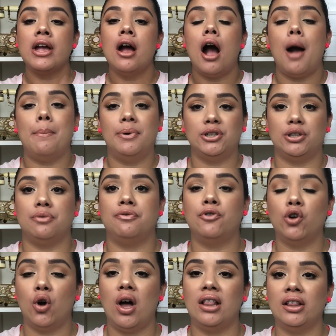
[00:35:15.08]
I'll put the
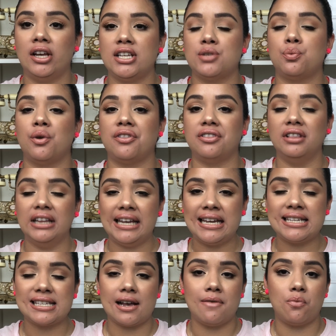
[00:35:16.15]
full list with
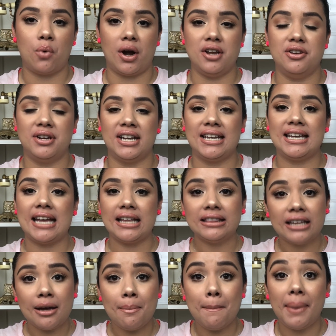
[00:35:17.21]
links of where you can get
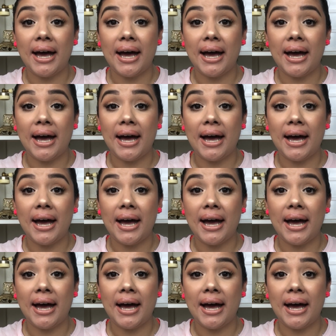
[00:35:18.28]
them.